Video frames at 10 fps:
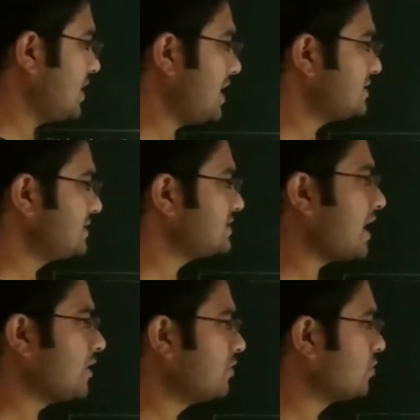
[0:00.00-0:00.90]
S is
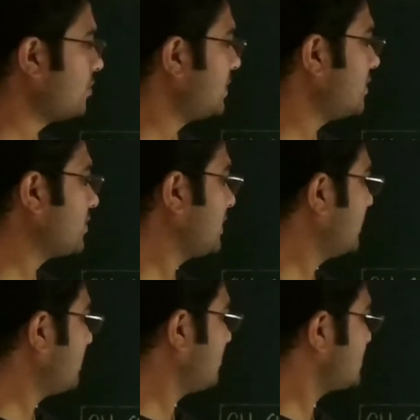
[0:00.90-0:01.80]
thio group in organic
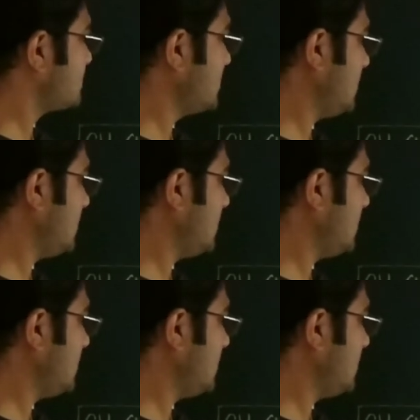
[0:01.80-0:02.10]
chemistry,